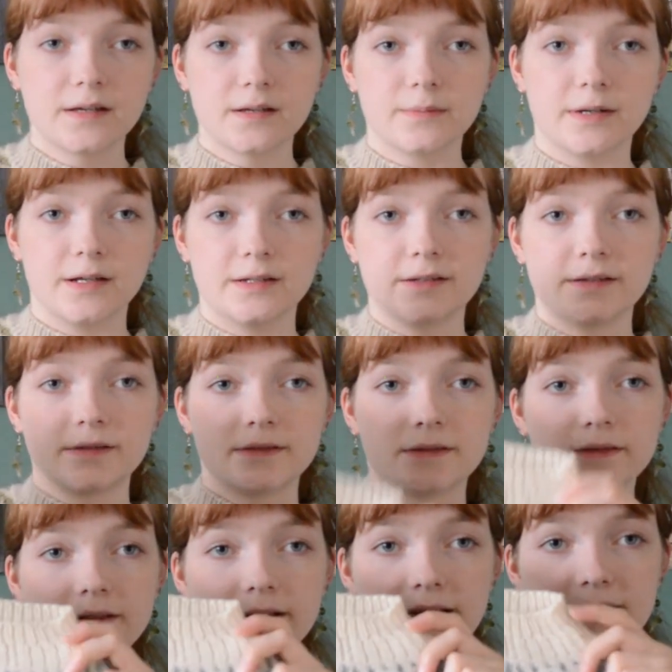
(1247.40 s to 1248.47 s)
But
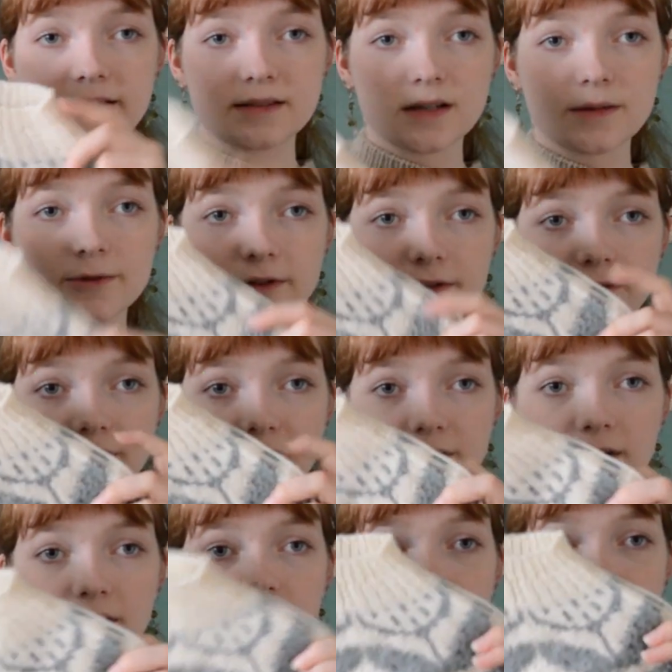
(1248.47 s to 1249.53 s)
it's coming
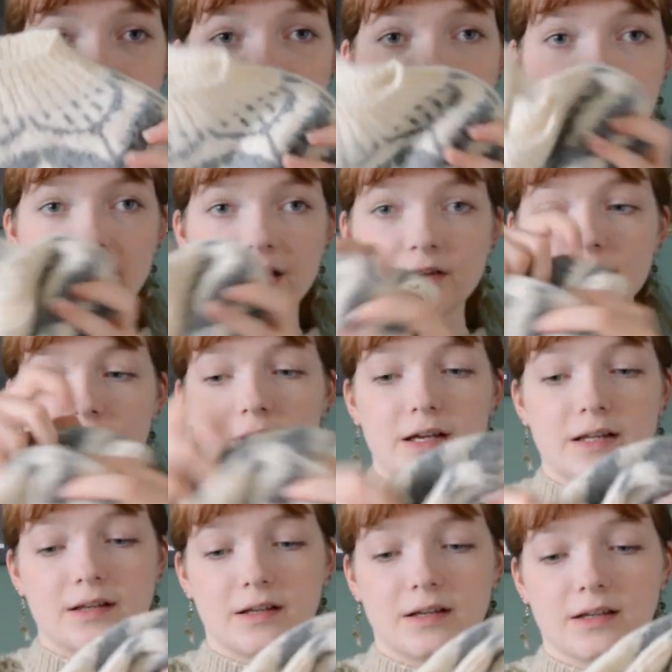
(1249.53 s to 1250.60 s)
together,
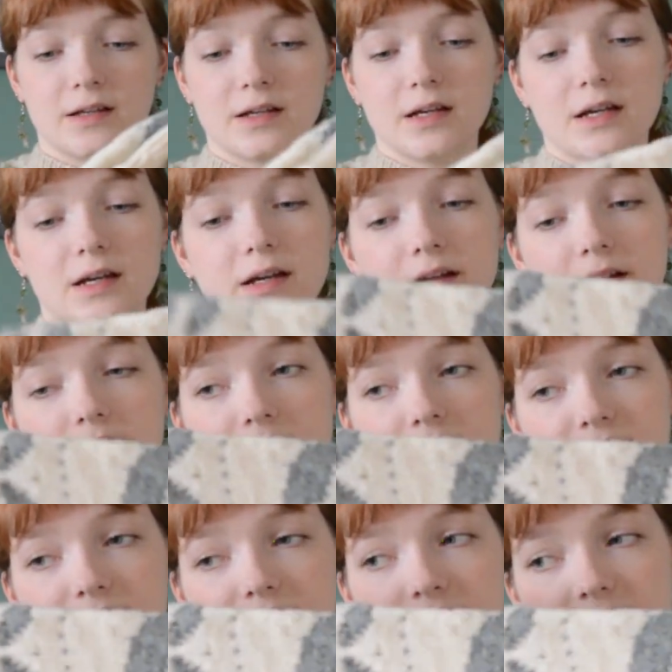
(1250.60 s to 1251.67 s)
and like
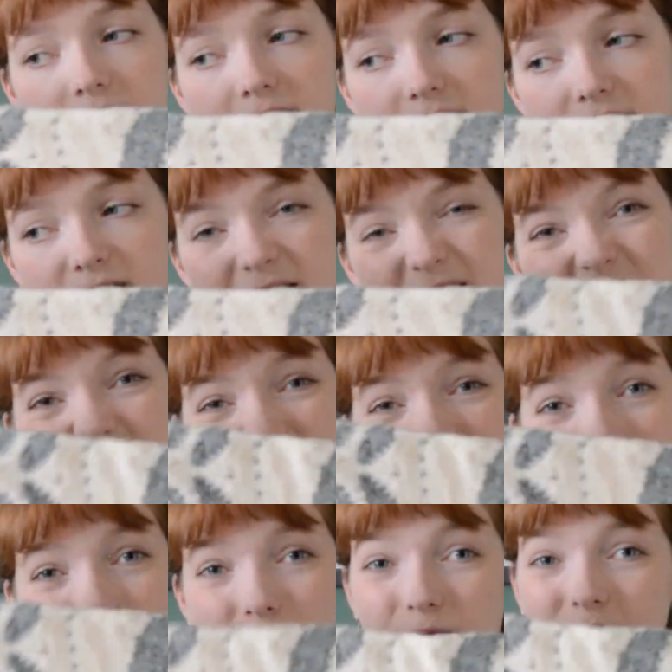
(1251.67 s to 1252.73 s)
the sleeve is
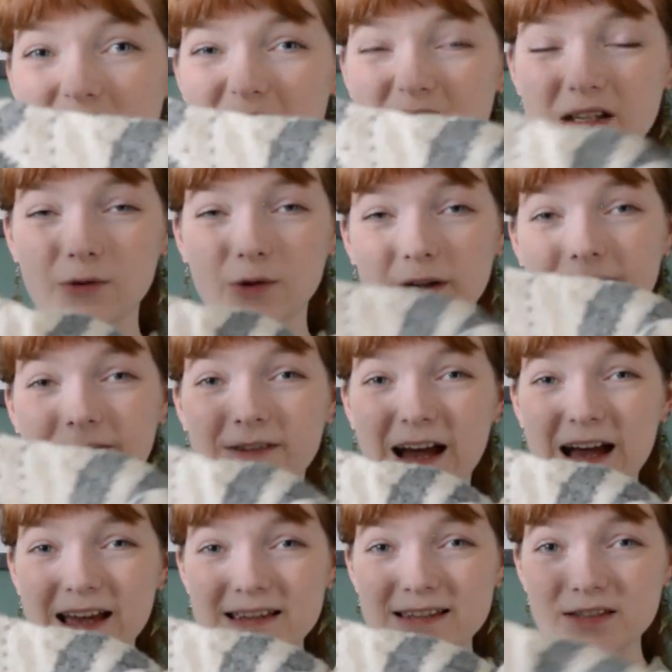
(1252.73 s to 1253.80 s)
progressing quite
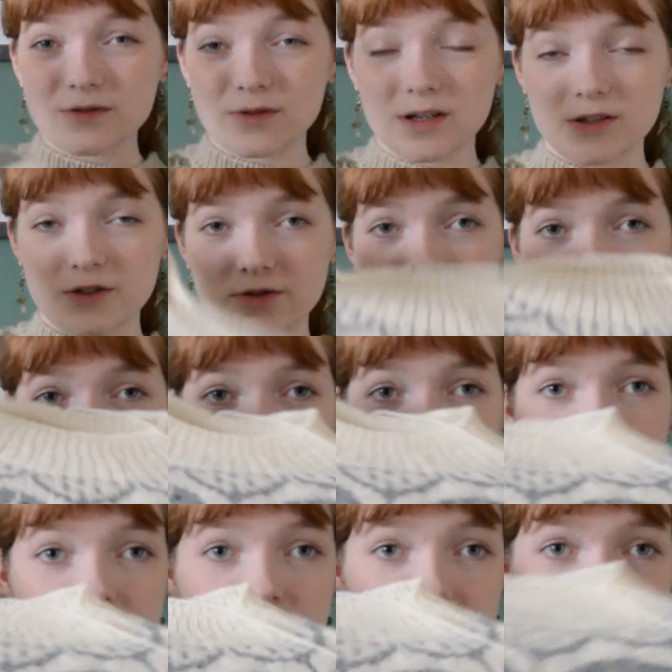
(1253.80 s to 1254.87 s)
fast, so I should
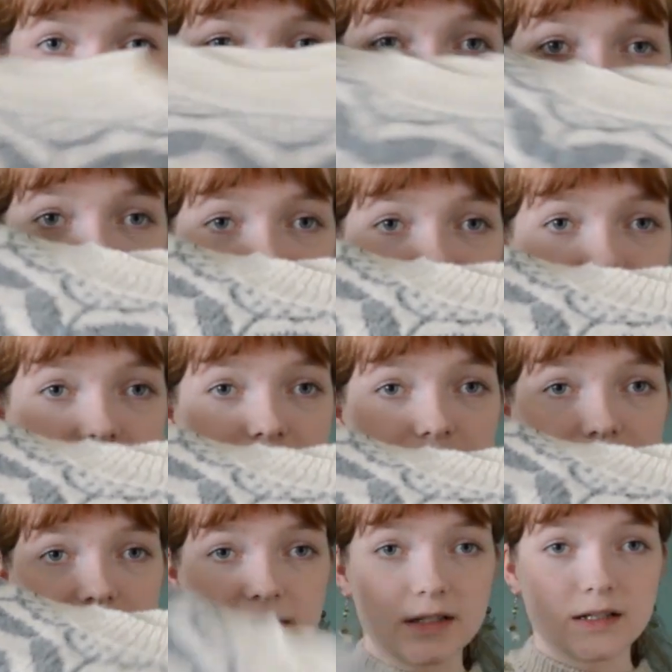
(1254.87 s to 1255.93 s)
just knit this
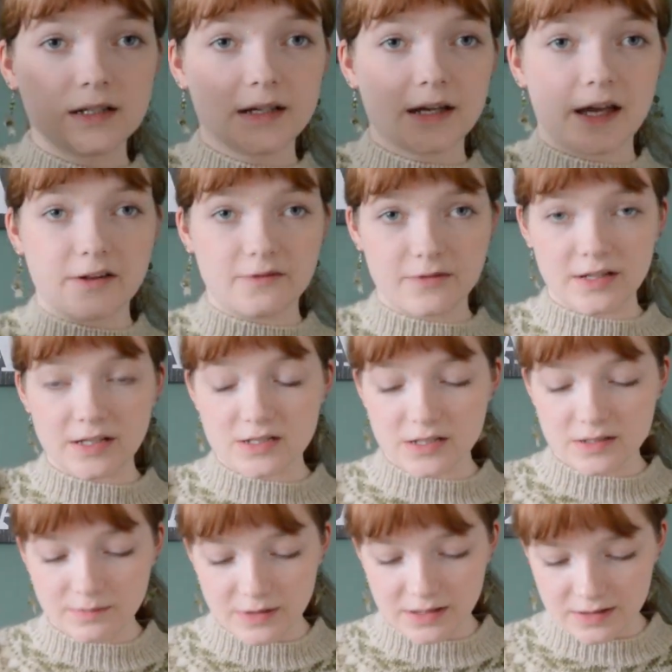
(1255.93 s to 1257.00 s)
and finish
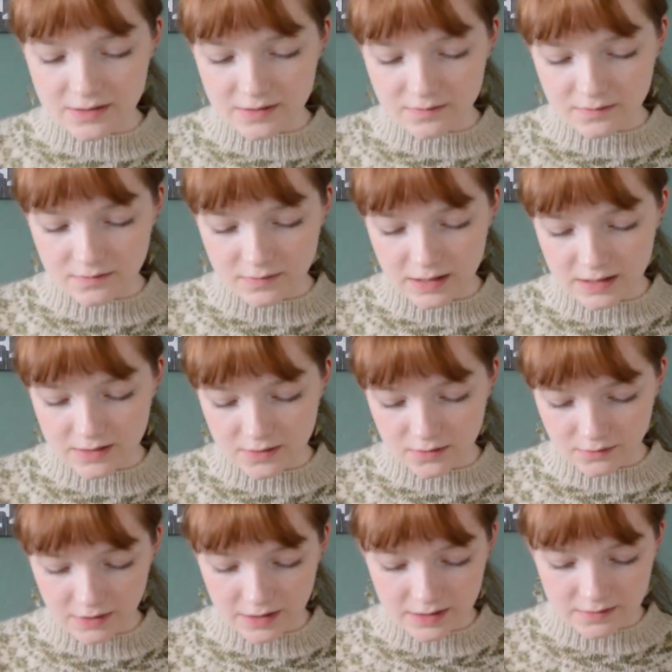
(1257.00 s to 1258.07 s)
it because it's
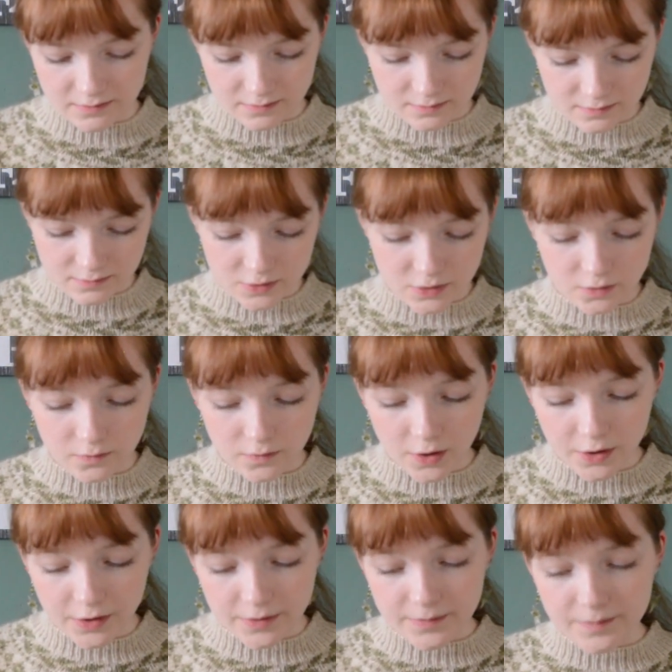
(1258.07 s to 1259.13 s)
already so
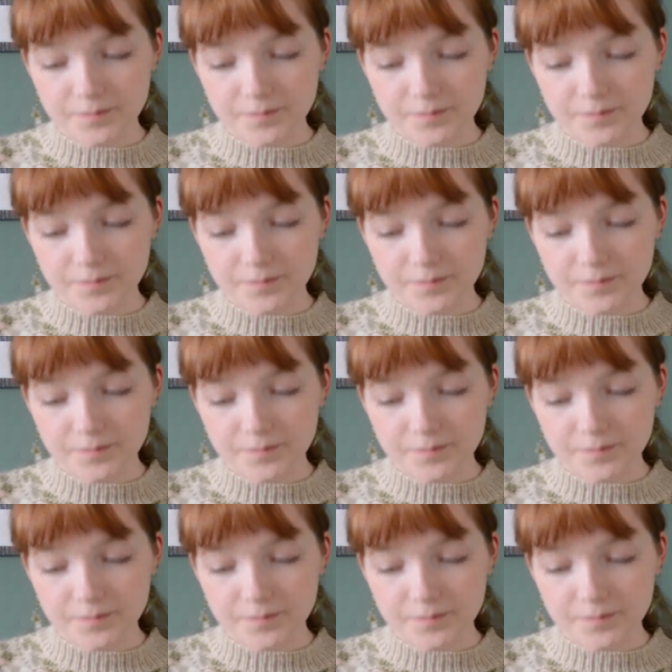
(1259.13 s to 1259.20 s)
far.